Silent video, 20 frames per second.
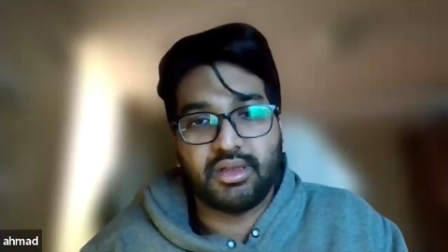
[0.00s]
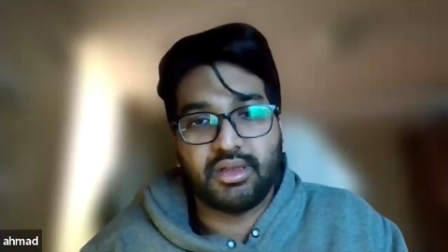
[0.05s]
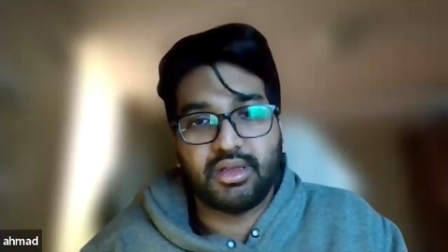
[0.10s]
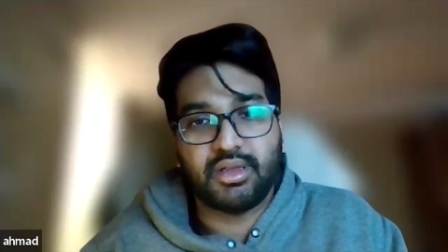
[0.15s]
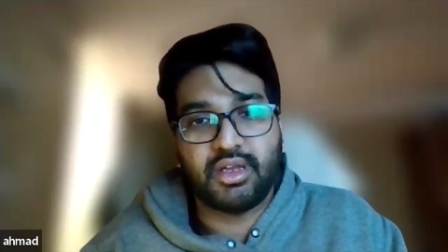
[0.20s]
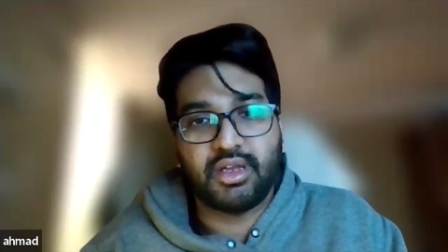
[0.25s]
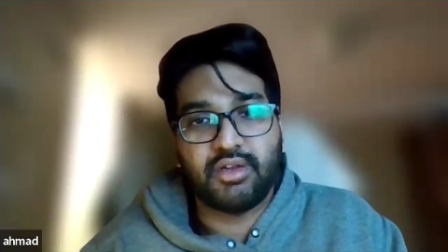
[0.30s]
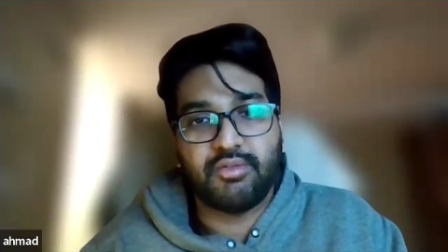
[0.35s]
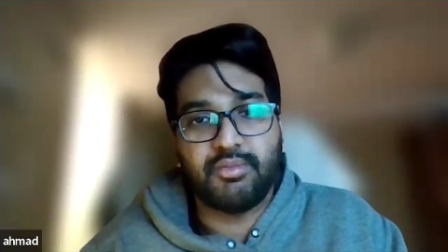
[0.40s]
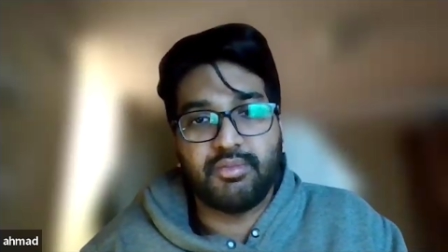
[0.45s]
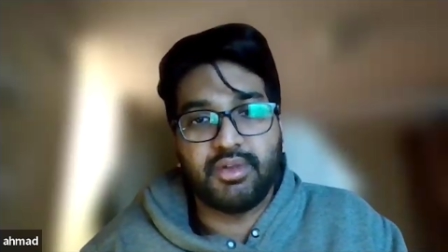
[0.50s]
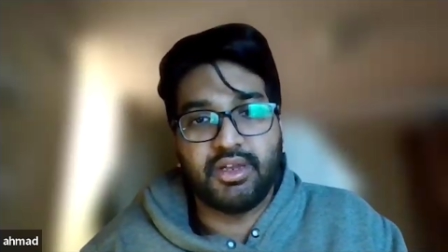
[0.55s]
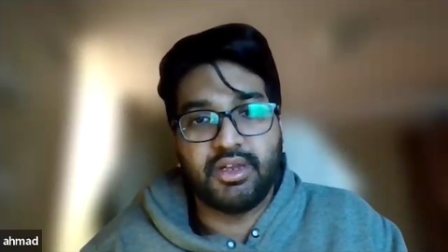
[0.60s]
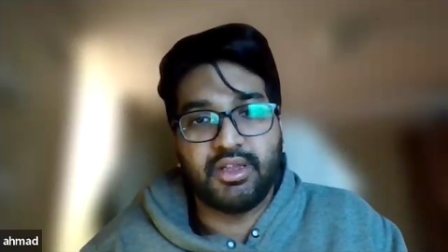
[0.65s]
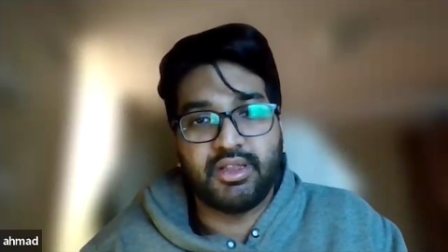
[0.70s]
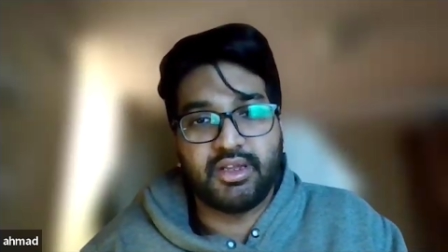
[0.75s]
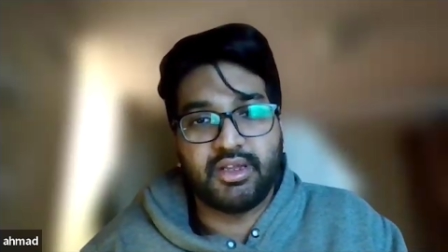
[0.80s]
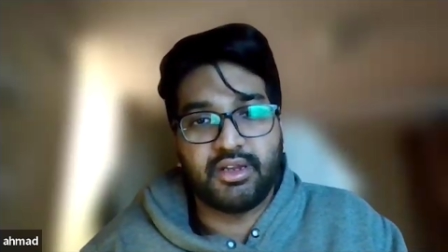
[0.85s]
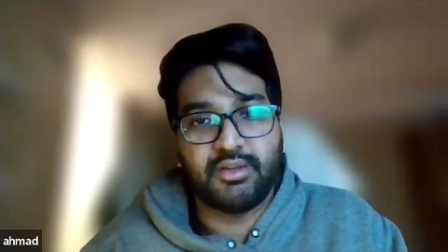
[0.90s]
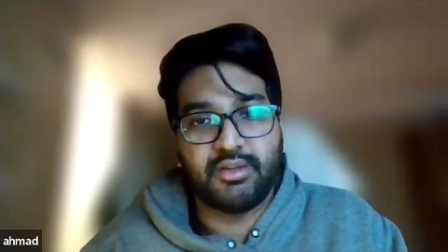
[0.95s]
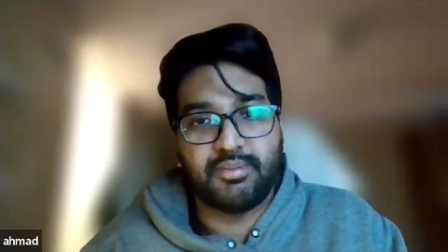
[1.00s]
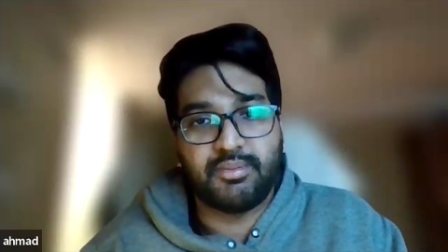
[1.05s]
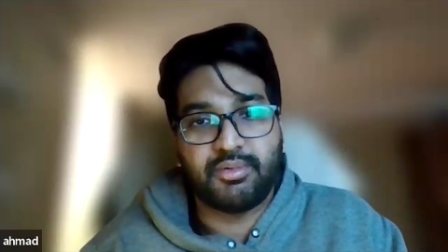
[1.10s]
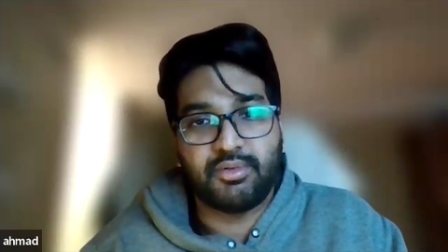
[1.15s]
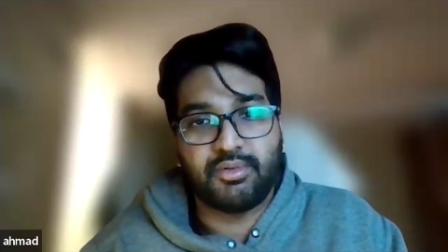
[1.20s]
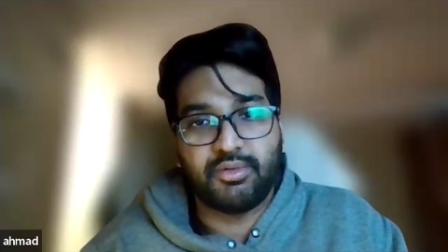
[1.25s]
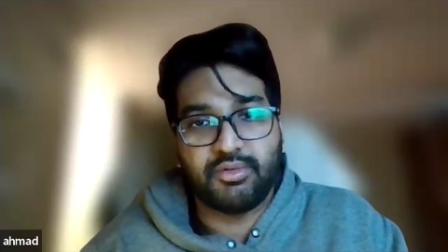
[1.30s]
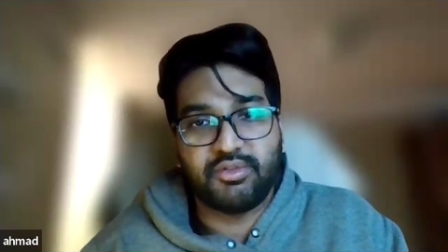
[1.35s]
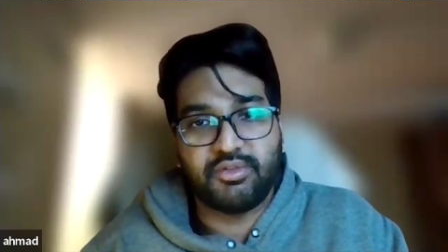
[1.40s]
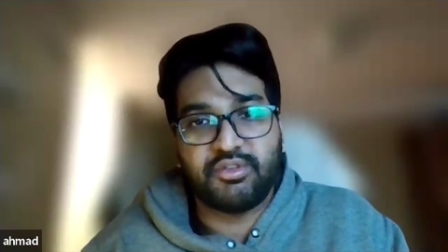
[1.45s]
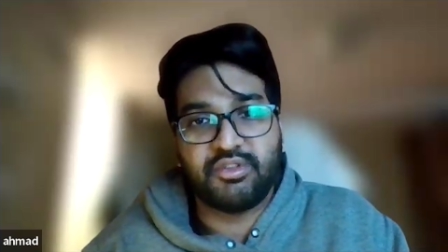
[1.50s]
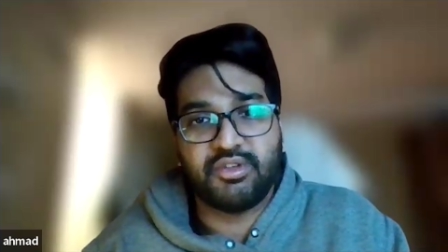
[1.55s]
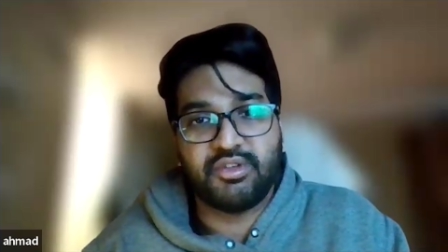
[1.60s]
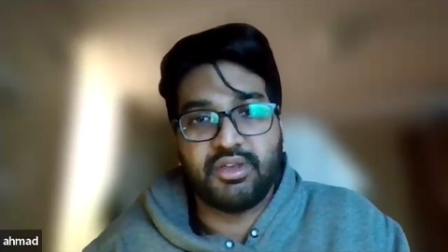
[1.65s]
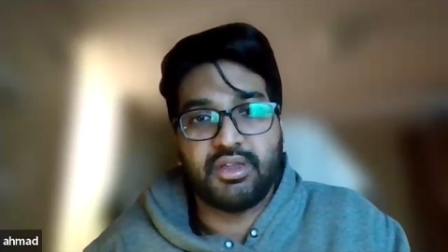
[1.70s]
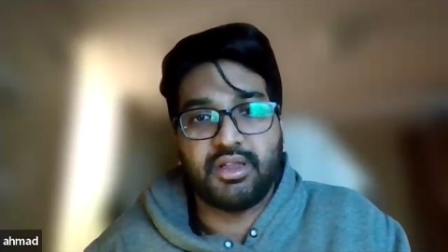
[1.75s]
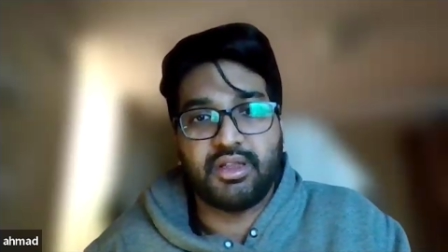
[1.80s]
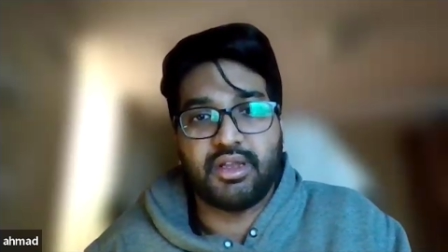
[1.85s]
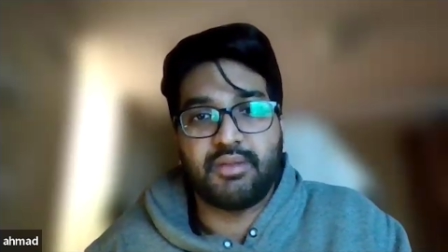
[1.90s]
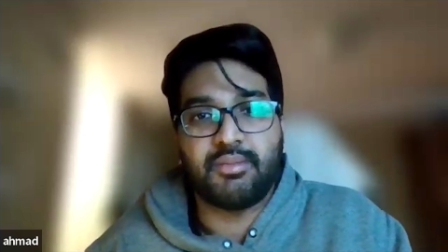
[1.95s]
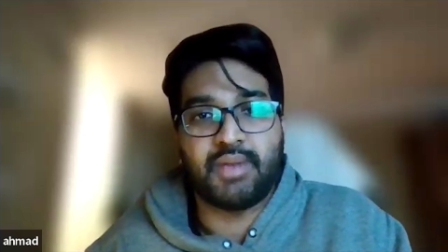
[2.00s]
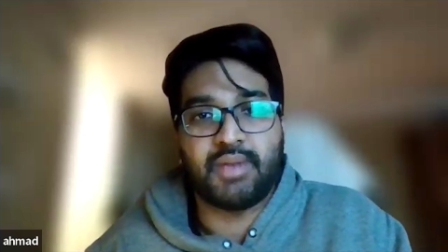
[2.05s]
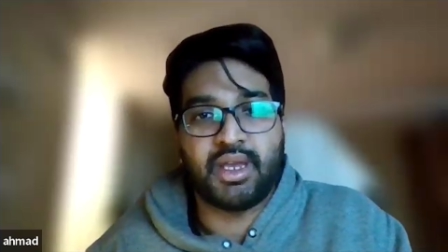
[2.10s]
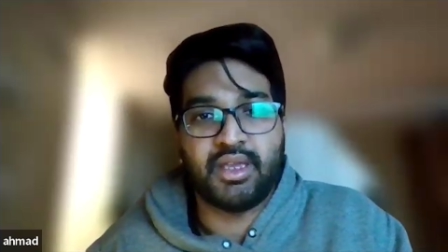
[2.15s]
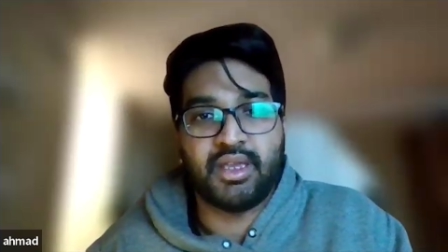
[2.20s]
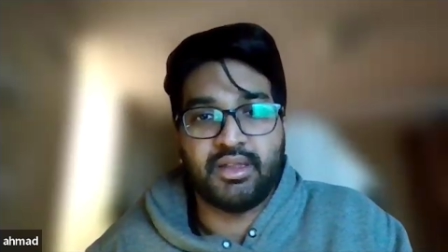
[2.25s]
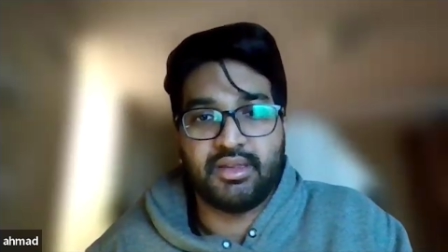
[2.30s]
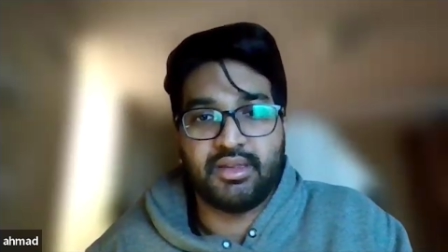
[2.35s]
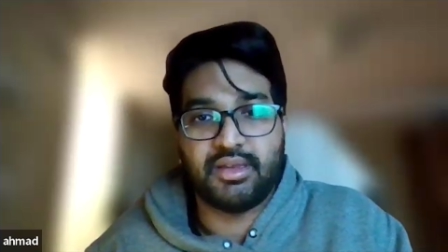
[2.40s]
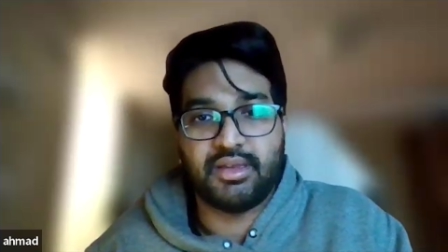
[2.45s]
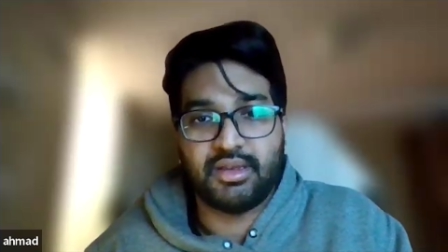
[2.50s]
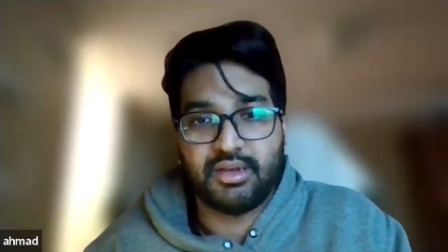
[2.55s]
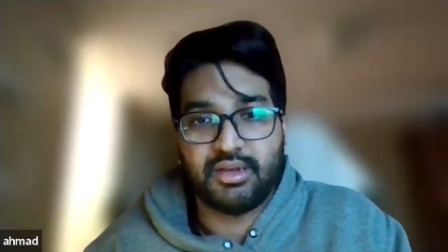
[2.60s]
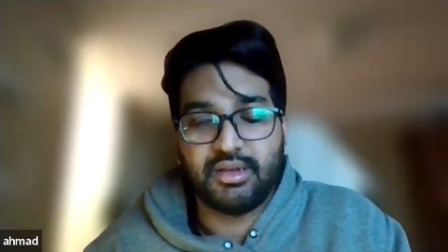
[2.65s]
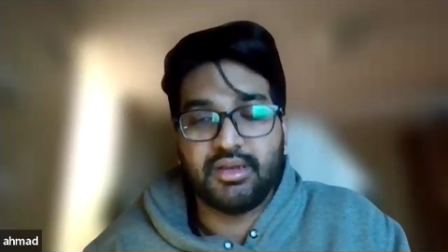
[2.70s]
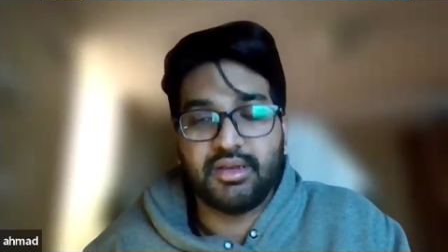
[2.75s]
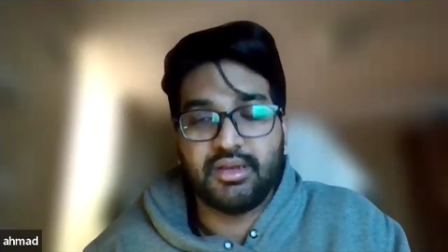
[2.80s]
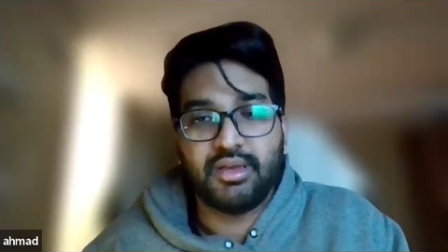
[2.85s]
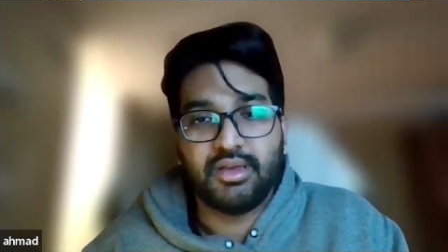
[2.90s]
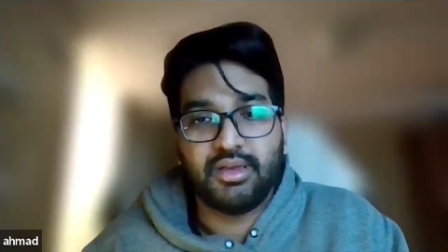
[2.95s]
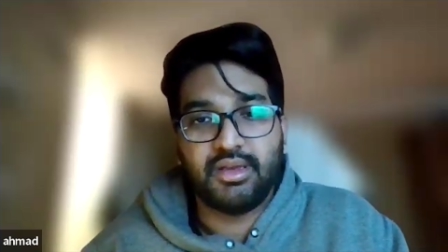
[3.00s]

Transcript: the kind of building that approach, that mindset.